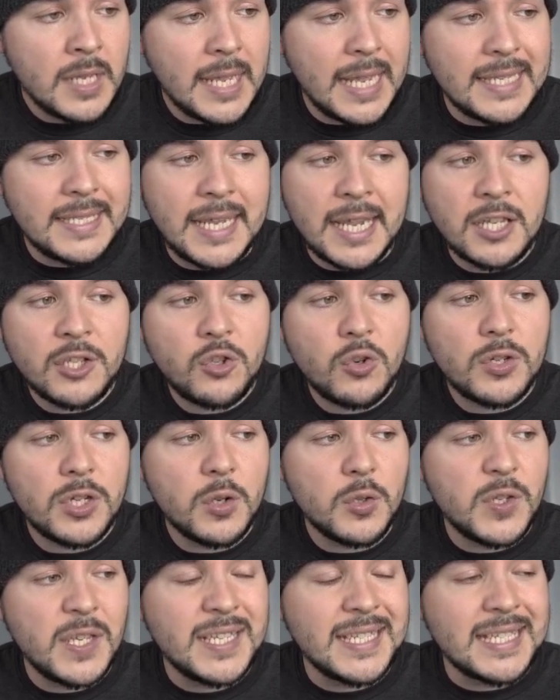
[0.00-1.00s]
is
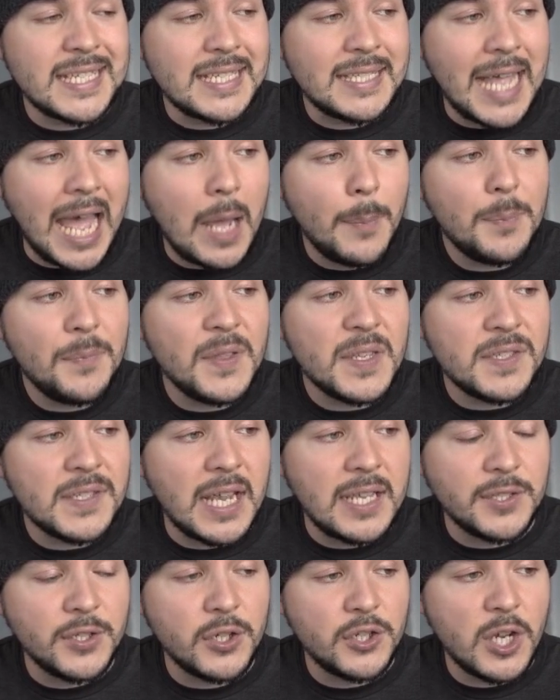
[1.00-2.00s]
introducing Stop the
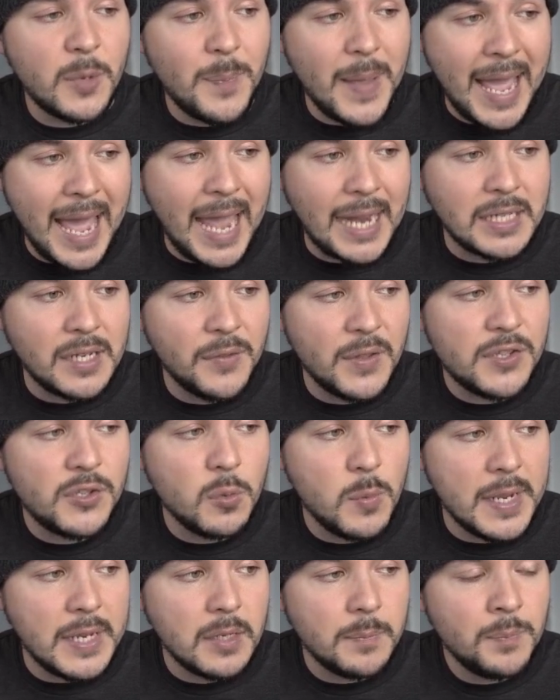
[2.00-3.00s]
Censorship Act this
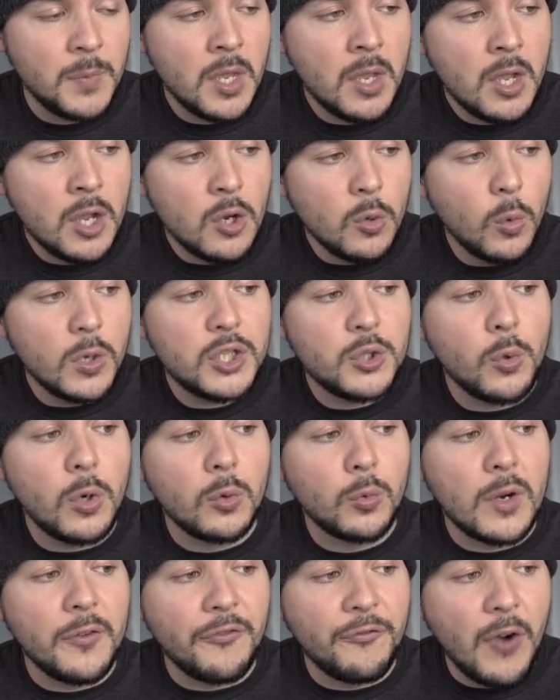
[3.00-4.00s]
week, which
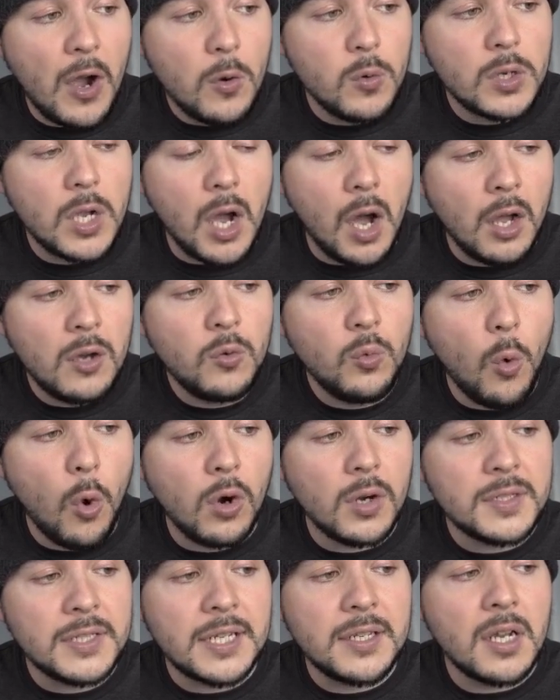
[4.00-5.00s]
will revoke
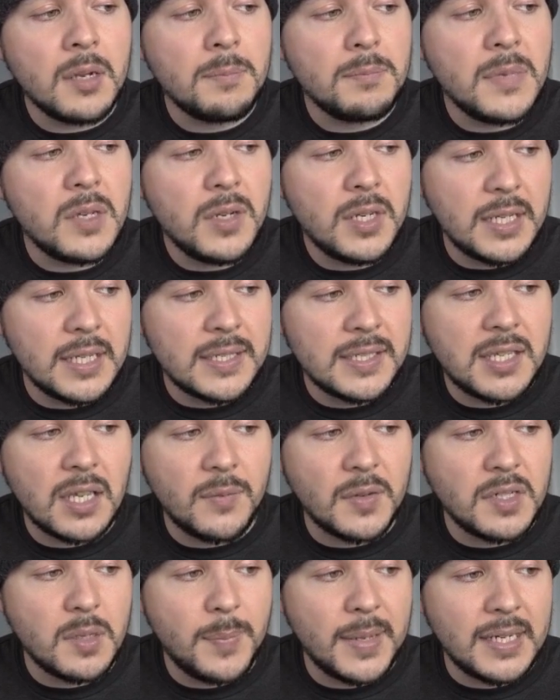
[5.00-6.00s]
unwarranted immunities
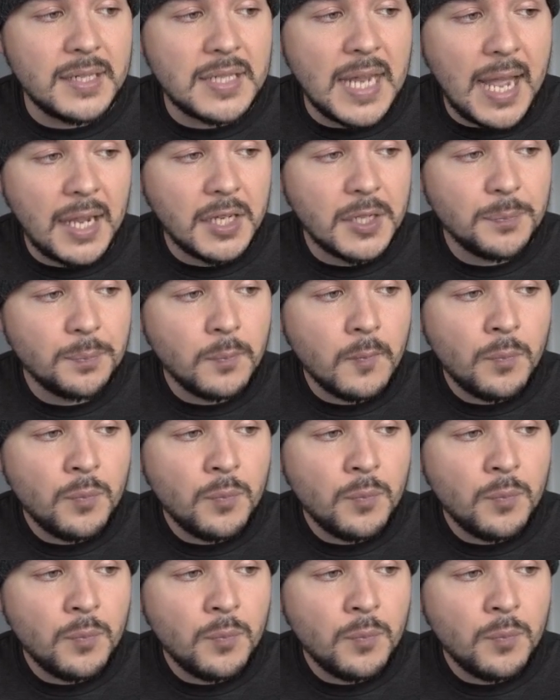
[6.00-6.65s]
given to big tech,